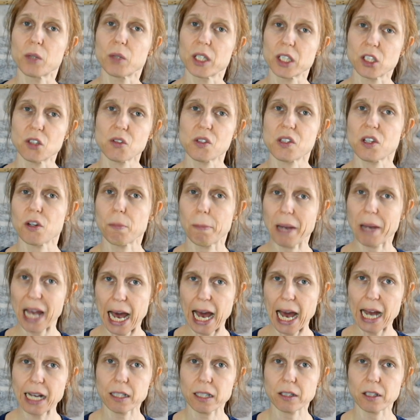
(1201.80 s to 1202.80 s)
use their
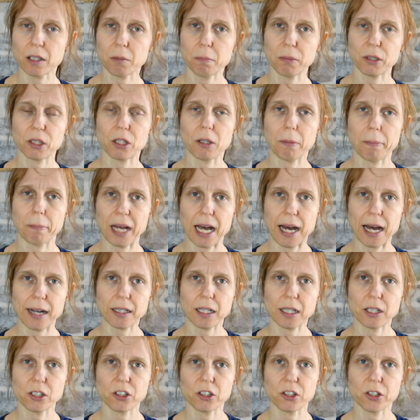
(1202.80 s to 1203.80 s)
pack. They'll put their pack
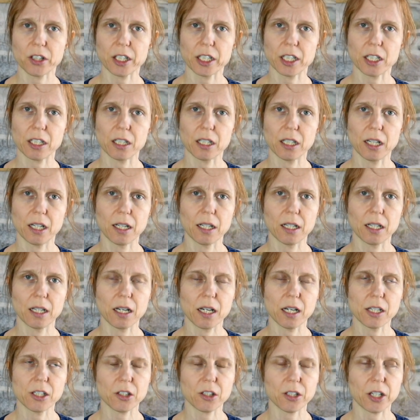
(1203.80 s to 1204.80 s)
under
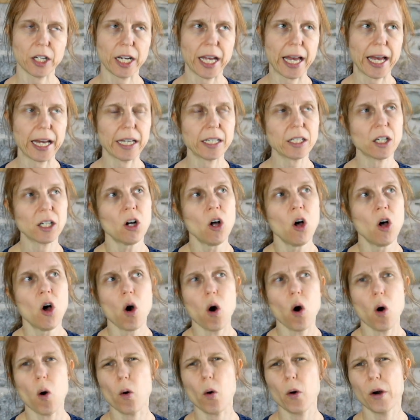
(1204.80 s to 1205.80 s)
their head,
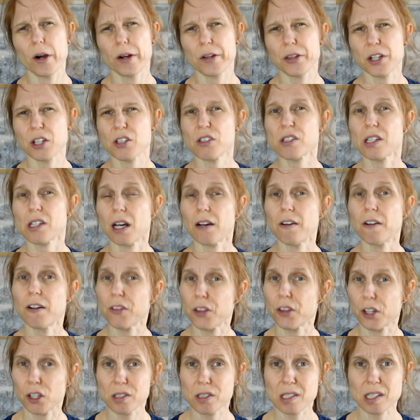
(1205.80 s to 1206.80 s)
or
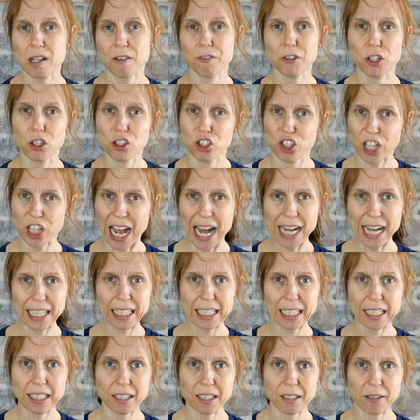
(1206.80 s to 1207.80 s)
they'll stuff their
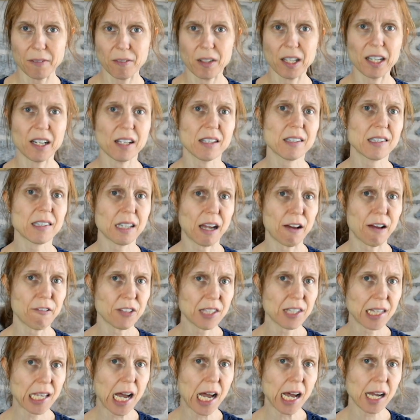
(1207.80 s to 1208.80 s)
jacket in a stuff
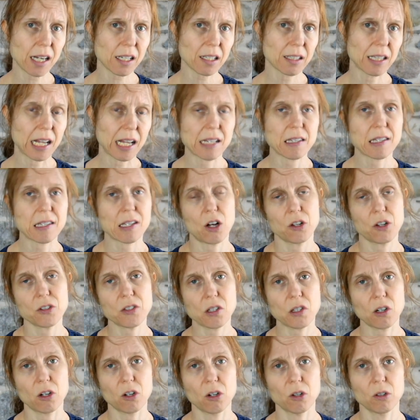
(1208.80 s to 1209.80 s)
sack. That's
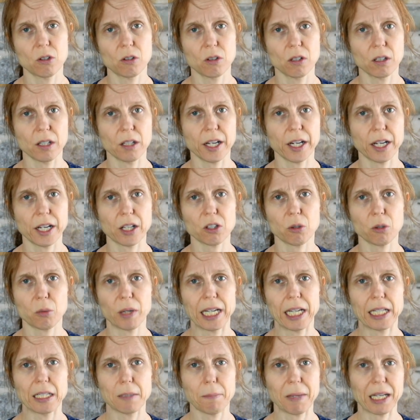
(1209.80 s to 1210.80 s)
also another
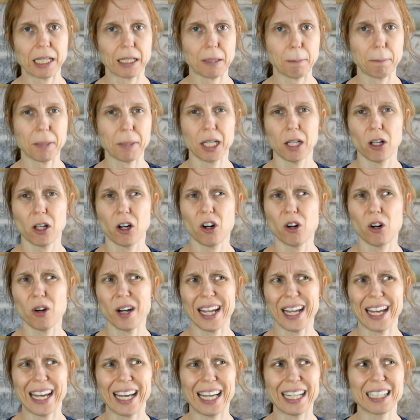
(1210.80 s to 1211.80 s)
way to make a pillow
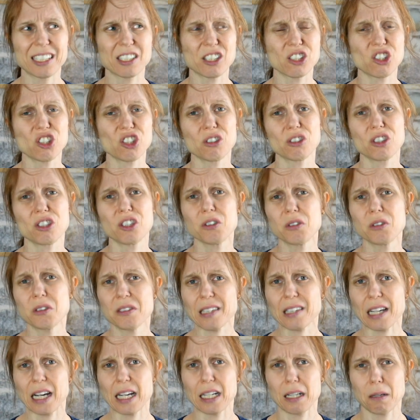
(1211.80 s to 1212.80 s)
and to
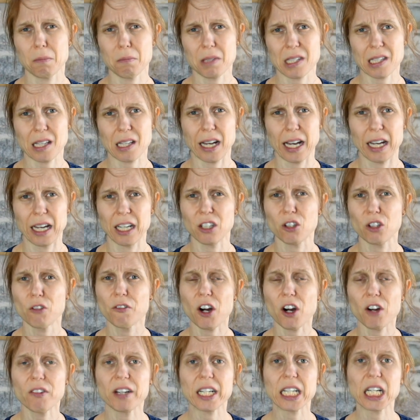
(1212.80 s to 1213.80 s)
use items that you've
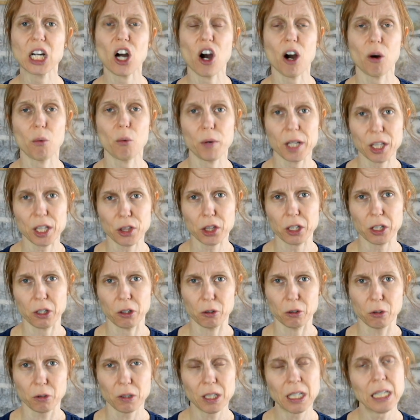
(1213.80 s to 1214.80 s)
already got with
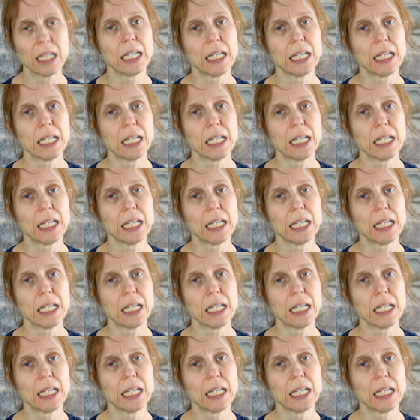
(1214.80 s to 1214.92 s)
you